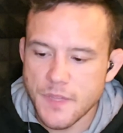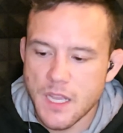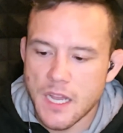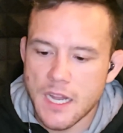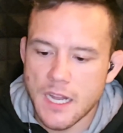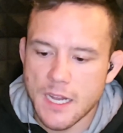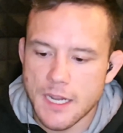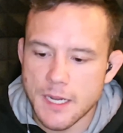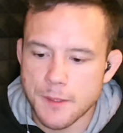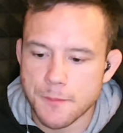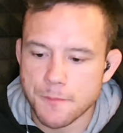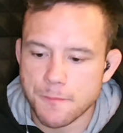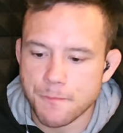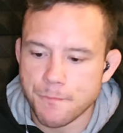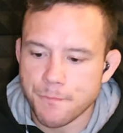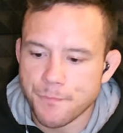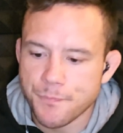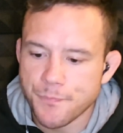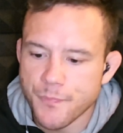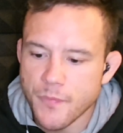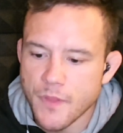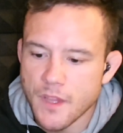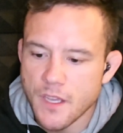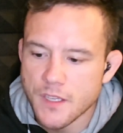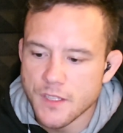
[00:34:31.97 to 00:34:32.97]

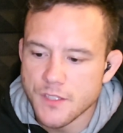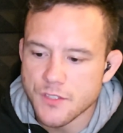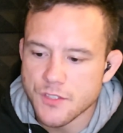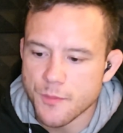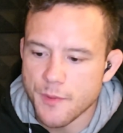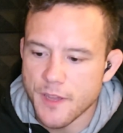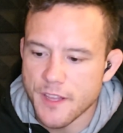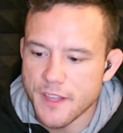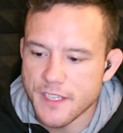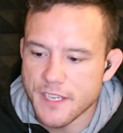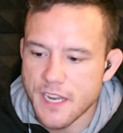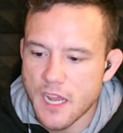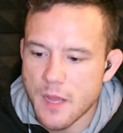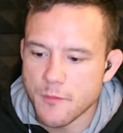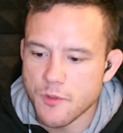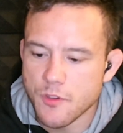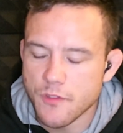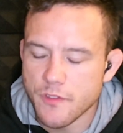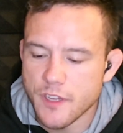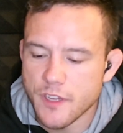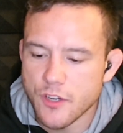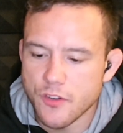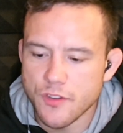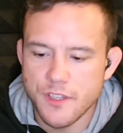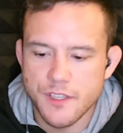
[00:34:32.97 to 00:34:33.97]
So by the time you
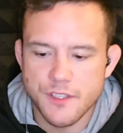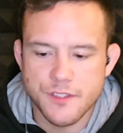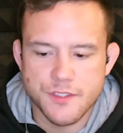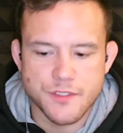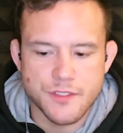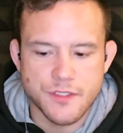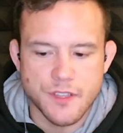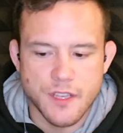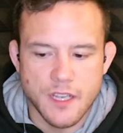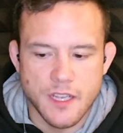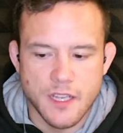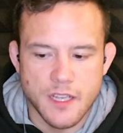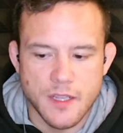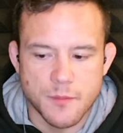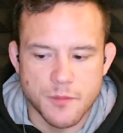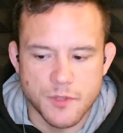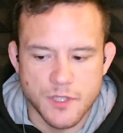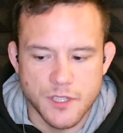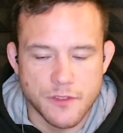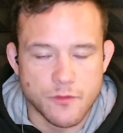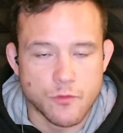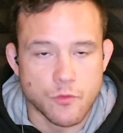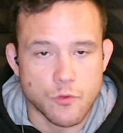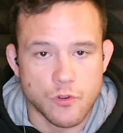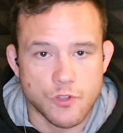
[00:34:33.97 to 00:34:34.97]
hear this, I
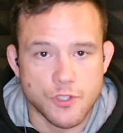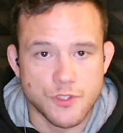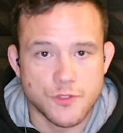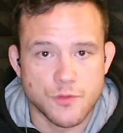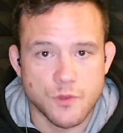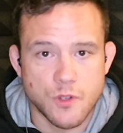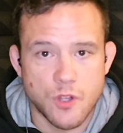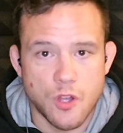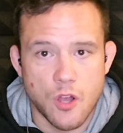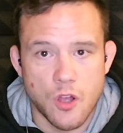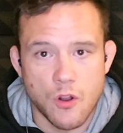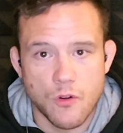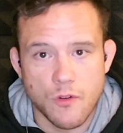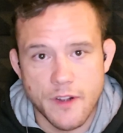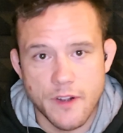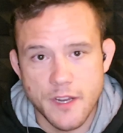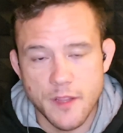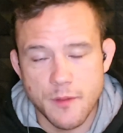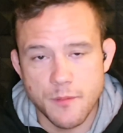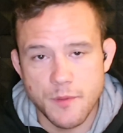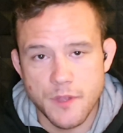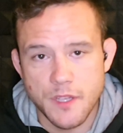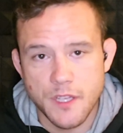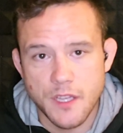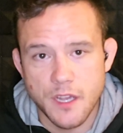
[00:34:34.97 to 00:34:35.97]
believe Worlds will
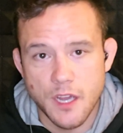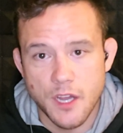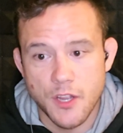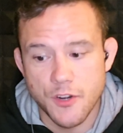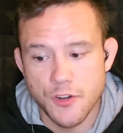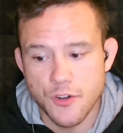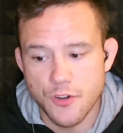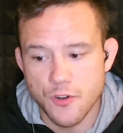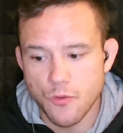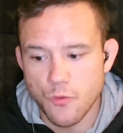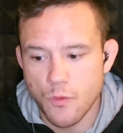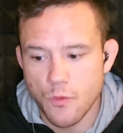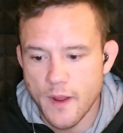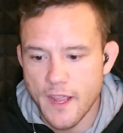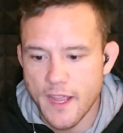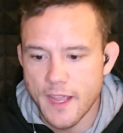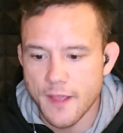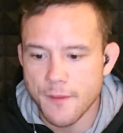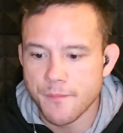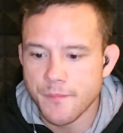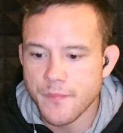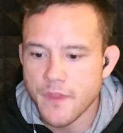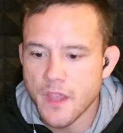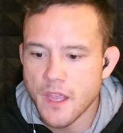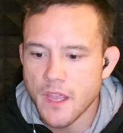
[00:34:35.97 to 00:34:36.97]
already be underway.